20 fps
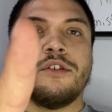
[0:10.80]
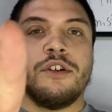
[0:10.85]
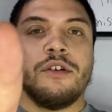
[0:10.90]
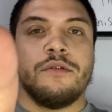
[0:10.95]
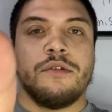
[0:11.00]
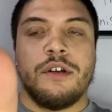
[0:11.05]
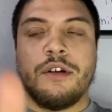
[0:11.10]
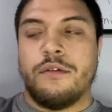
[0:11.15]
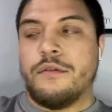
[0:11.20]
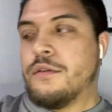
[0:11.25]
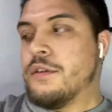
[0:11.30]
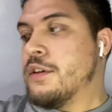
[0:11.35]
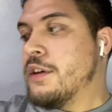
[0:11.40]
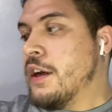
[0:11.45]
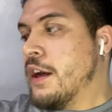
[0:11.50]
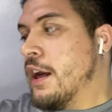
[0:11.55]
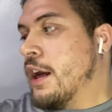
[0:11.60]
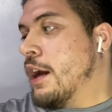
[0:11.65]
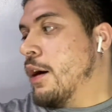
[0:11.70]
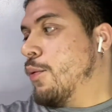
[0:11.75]
Joetos.
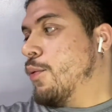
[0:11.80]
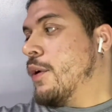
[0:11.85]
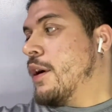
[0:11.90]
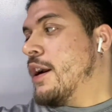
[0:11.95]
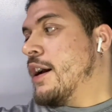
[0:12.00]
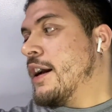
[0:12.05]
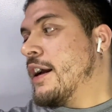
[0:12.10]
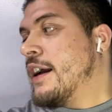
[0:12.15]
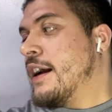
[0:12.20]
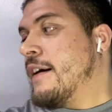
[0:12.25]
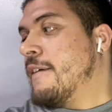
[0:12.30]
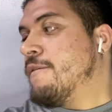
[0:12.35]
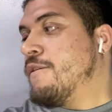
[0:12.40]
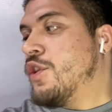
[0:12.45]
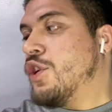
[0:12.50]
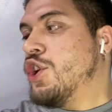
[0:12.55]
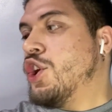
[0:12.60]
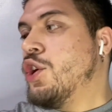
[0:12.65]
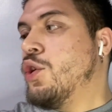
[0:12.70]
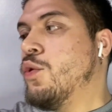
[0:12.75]
And what I got for
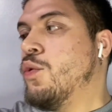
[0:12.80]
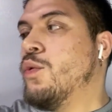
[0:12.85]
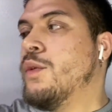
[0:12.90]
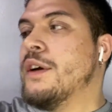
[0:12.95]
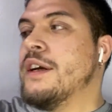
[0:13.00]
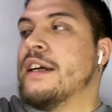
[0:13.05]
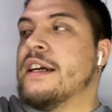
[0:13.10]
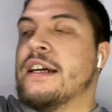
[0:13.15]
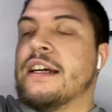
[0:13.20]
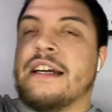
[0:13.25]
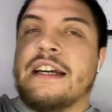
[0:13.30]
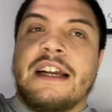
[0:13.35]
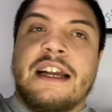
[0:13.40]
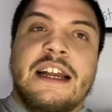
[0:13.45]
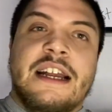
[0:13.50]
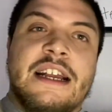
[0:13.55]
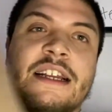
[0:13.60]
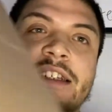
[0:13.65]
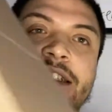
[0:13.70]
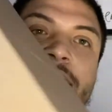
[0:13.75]
you
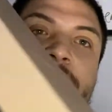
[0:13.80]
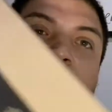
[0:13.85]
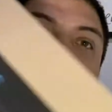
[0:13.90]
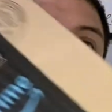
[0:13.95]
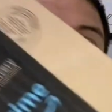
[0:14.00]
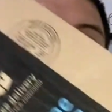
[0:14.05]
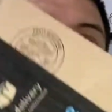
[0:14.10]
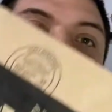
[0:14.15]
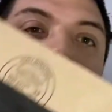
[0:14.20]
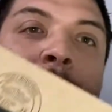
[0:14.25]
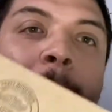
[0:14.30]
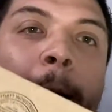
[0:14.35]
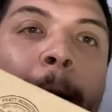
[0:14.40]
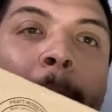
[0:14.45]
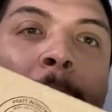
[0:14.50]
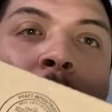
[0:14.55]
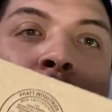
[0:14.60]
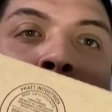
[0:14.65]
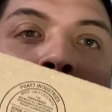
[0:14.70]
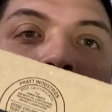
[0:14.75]
is this
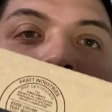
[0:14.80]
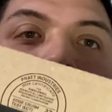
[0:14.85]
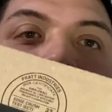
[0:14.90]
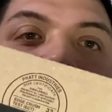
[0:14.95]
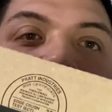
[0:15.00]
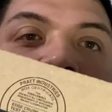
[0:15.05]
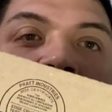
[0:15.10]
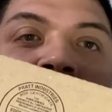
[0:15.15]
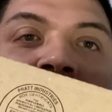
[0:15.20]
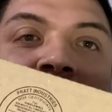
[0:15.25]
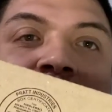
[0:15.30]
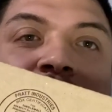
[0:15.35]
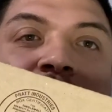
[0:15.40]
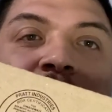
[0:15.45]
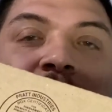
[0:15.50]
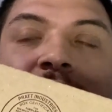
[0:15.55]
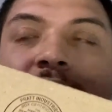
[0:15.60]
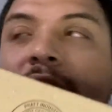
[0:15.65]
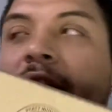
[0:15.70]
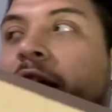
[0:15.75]

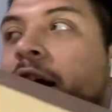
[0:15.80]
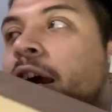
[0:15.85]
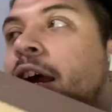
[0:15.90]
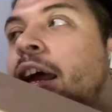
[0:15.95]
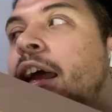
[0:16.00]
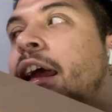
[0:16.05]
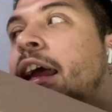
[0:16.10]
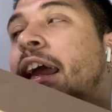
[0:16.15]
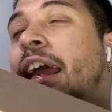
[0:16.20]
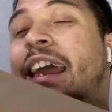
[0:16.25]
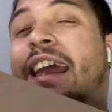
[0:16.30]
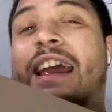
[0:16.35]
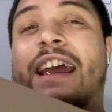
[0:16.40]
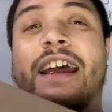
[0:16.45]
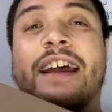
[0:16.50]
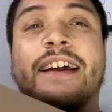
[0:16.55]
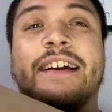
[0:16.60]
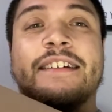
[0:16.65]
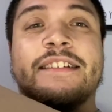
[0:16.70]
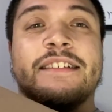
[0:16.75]
box.
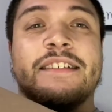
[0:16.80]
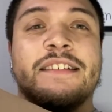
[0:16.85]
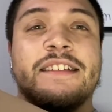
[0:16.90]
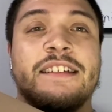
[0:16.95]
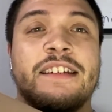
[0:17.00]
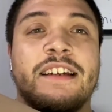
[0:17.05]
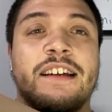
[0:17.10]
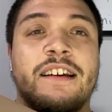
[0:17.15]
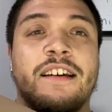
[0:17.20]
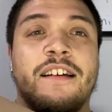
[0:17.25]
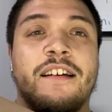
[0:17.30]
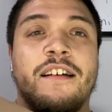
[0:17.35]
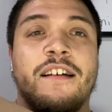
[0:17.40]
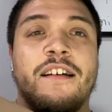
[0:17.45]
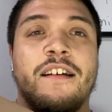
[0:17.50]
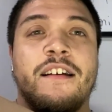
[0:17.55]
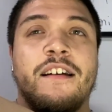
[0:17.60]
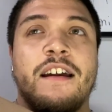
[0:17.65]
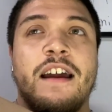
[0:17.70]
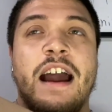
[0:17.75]
And
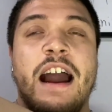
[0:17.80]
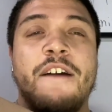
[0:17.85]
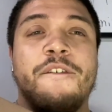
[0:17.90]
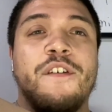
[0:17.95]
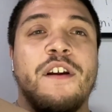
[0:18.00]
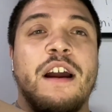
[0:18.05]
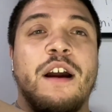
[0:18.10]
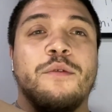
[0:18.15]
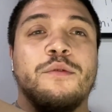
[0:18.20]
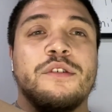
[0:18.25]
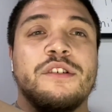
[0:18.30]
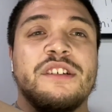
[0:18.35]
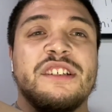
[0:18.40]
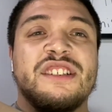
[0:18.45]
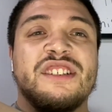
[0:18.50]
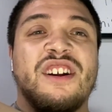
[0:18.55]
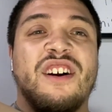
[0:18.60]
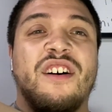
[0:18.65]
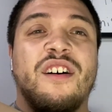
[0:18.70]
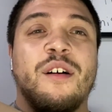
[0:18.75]
I forgot what it's
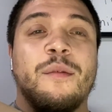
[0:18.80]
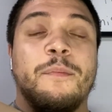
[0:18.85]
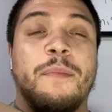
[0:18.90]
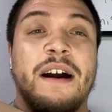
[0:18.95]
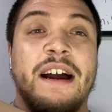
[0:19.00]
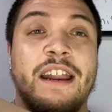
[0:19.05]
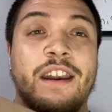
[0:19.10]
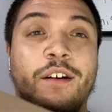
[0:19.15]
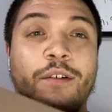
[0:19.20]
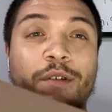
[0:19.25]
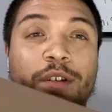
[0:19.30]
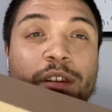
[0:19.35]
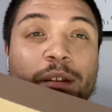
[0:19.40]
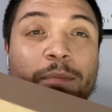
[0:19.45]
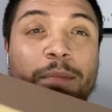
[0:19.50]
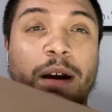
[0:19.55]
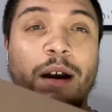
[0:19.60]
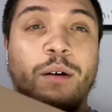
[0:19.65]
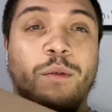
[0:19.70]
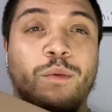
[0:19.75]
called, but I know it's
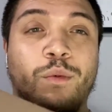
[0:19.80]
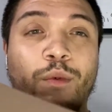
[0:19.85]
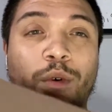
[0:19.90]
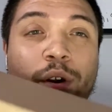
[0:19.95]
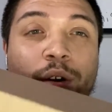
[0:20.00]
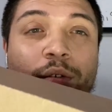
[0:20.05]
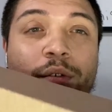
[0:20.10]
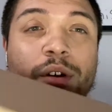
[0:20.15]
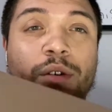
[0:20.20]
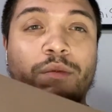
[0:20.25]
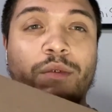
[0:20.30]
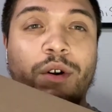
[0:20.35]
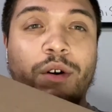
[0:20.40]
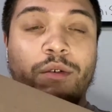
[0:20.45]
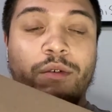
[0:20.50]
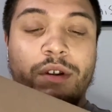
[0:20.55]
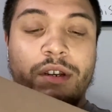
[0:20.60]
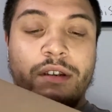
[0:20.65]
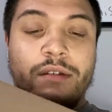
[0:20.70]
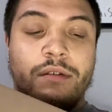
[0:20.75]
about Will and
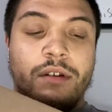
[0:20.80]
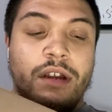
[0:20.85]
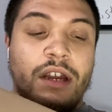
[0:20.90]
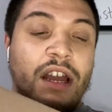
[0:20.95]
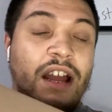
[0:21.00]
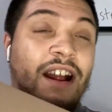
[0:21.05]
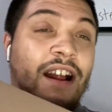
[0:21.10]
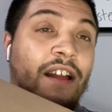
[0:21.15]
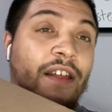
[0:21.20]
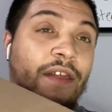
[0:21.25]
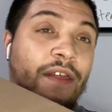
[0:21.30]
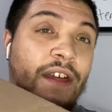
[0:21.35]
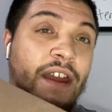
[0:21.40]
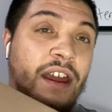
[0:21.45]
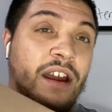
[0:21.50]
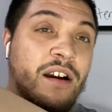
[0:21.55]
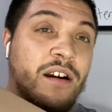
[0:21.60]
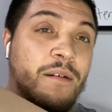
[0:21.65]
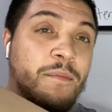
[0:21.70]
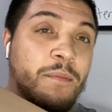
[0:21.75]
Rowan.
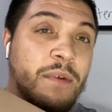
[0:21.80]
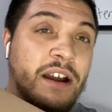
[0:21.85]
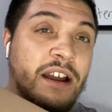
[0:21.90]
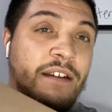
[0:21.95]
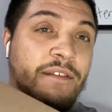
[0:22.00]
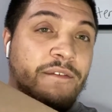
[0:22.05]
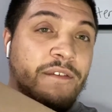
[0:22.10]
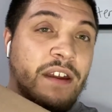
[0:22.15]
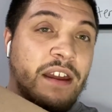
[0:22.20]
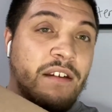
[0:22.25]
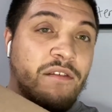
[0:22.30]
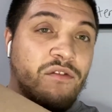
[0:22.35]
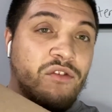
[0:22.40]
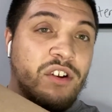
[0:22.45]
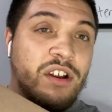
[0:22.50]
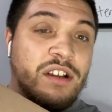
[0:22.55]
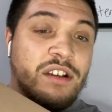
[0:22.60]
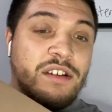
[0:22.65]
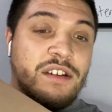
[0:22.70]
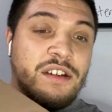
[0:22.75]
They are my
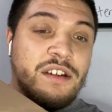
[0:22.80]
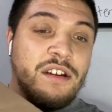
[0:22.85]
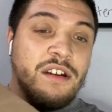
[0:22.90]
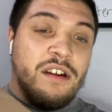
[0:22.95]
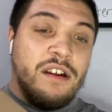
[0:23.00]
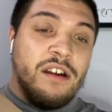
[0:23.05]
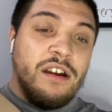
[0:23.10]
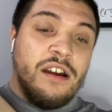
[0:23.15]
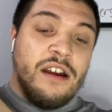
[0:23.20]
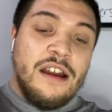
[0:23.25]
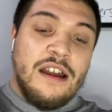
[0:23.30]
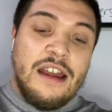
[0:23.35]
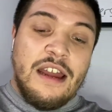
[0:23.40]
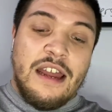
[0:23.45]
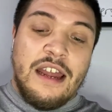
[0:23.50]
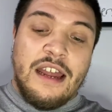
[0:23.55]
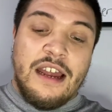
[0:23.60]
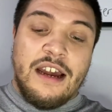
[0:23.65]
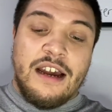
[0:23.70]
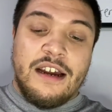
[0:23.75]
favorite.
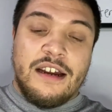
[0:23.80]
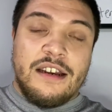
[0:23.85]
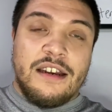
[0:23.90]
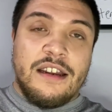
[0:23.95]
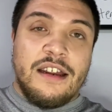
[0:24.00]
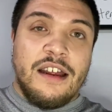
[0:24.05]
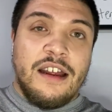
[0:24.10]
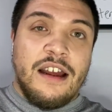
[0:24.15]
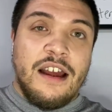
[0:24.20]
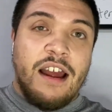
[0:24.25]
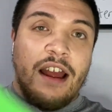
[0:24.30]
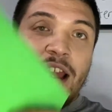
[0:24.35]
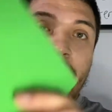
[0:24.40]
And I